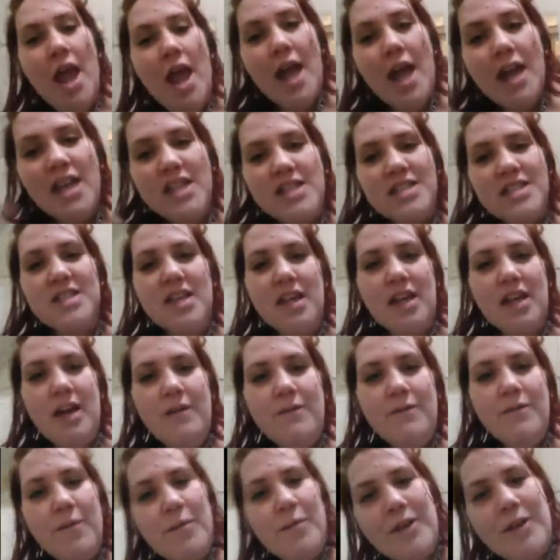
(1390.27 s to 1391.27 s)
And I stuck
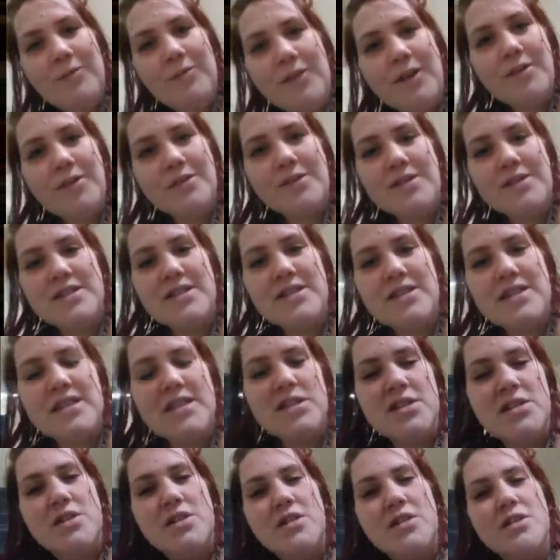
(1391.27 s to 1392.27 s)
up for my brothers and
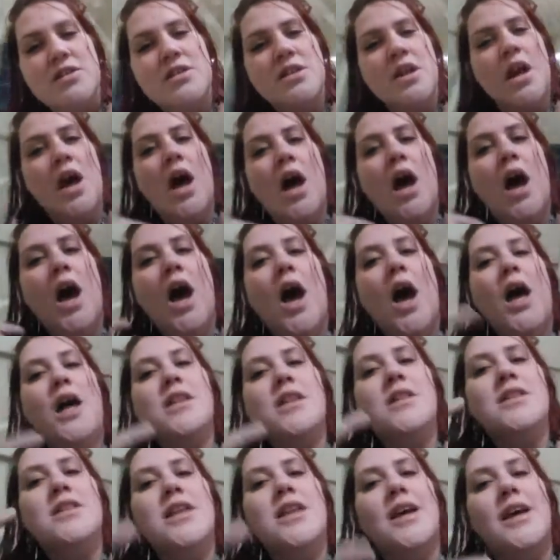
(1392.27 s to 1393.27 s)
sisters,
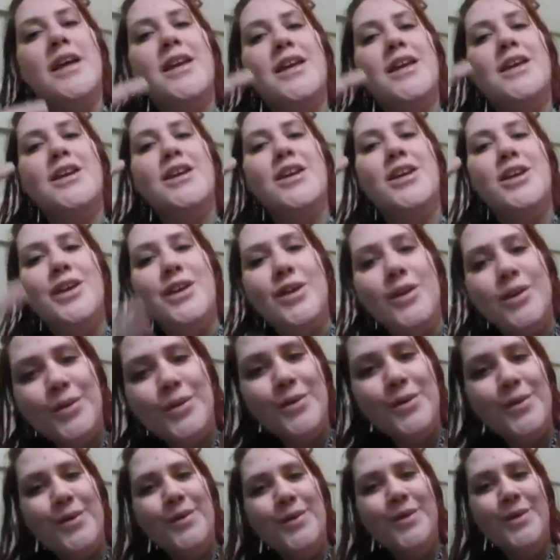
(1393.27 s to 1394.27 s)
unlike
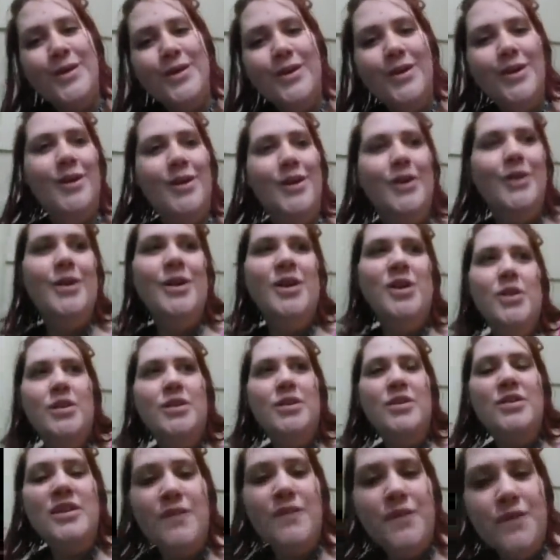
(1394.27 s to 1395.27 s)
you,
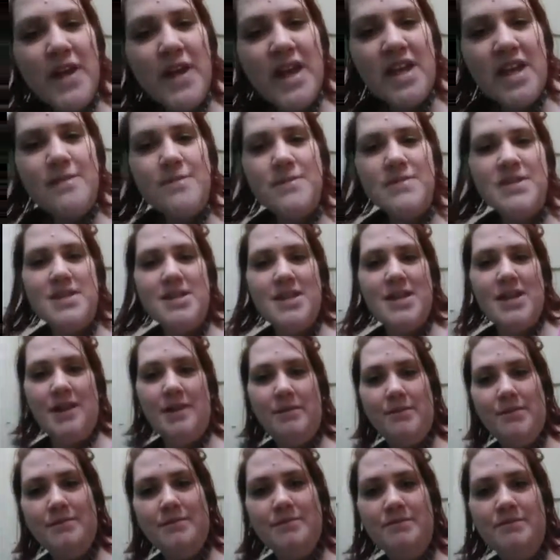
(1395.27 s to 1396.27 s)
who defames
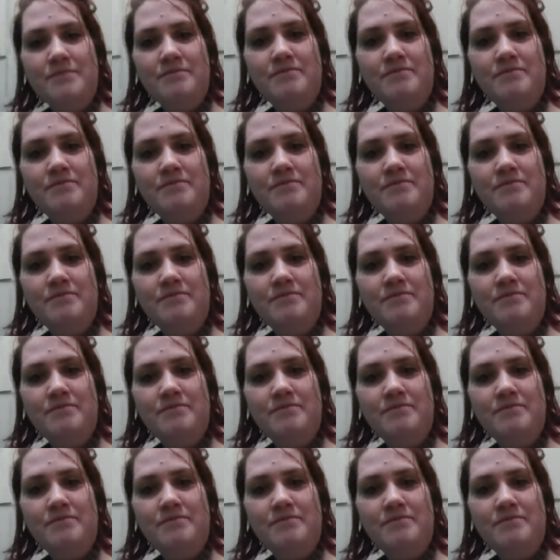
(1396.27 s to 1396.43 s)
them